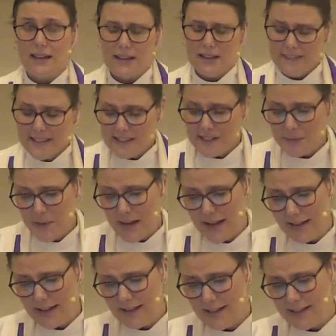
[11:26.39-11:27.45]
In this
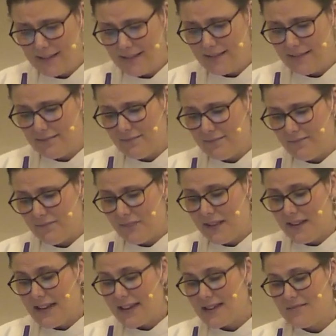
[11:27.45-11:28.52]
way,
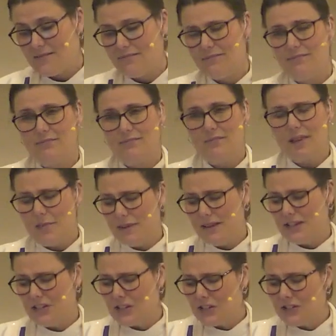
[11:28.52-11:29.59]
the night
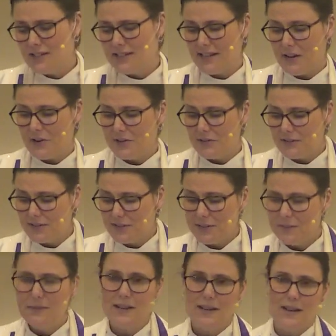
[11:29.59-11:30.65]
maybe turns out
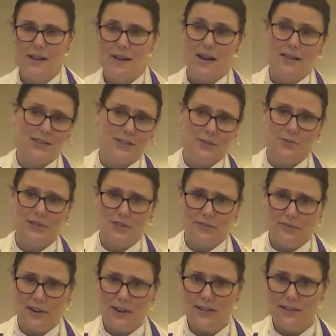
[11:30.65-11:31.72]
to be not so
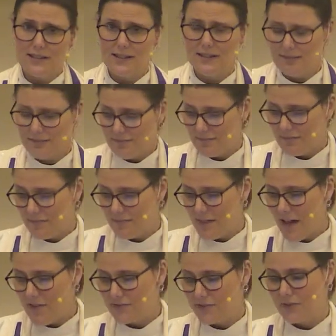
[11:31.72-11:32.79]
different,
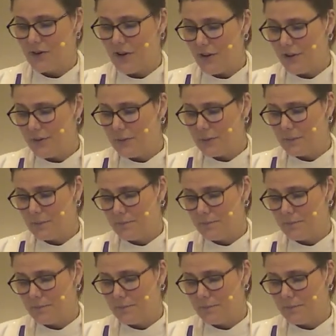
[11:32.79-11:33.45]
after all.